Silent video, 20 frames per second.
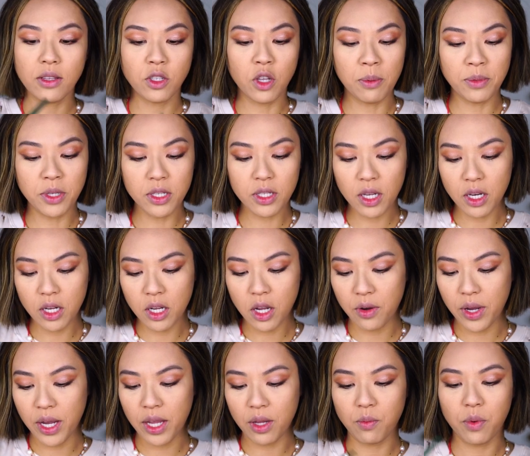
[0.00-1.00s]
So I'm just going to
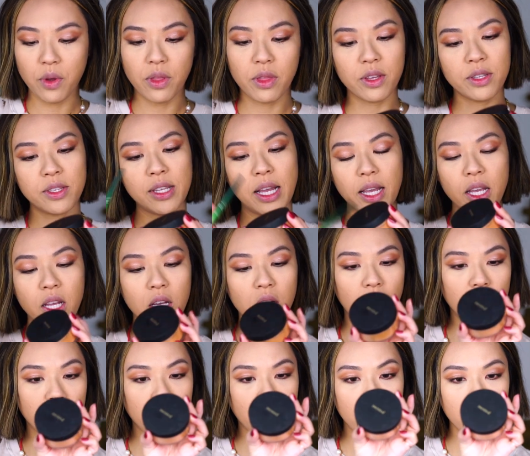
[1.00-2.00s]
go in with the second
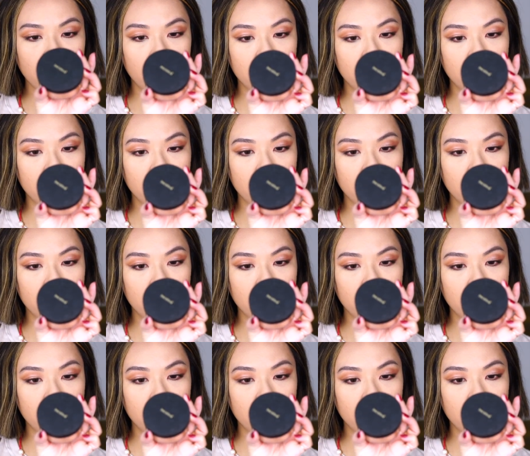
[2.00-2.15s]
color.